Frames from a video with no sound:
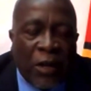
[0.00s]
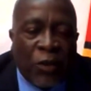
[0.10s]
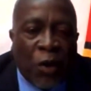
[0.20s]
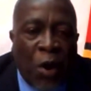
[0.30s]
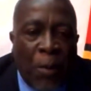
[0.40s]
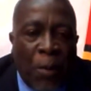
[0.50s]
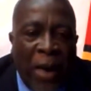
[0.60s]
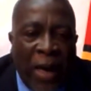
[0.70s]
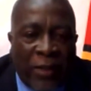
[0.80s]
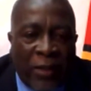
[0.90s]
Prime
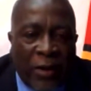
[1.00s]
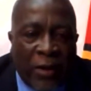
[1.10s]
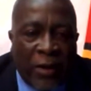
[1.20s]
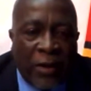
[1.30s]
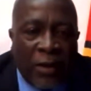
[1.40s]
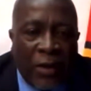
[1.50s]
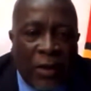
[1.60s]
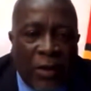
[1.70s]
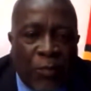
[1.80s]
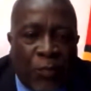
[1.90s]
Minister
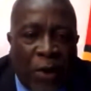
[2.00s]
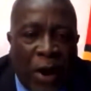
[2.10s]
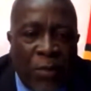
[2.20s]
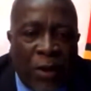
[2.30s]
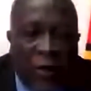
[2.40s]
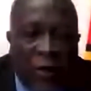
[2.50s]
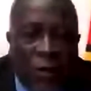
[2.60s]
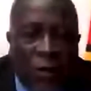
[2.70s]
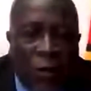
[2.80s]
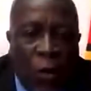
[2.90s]
Golding
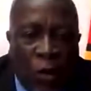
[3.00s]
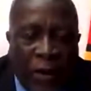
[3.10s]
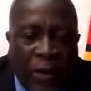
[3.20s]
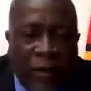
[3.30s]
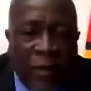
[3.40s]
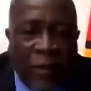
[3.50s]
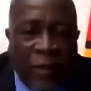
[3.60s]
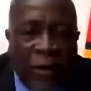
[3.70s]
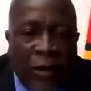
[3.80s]
for his most